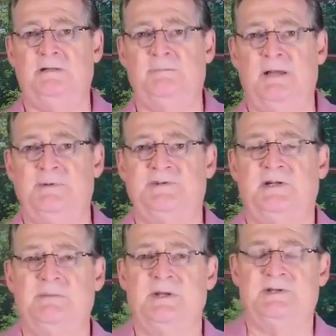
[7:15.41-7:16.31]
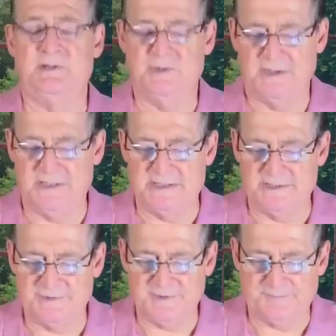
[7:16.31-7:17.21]
Bible study message
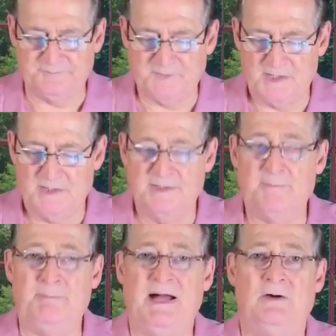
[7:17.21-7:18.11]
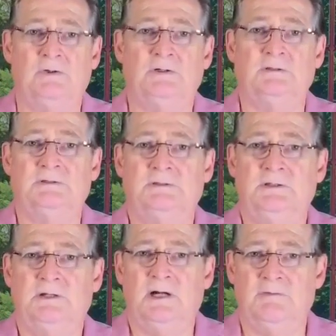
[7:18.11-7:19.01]
is The Power
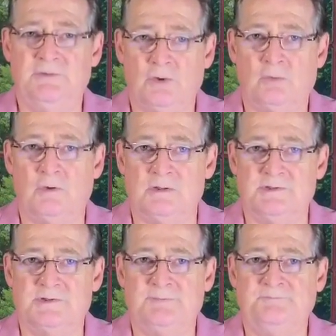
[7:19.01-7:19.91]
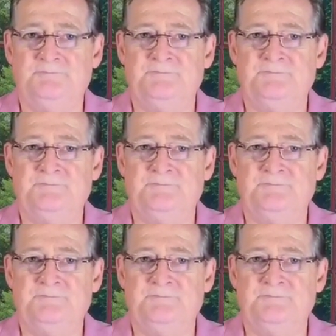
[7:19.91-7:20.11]
of Your Words.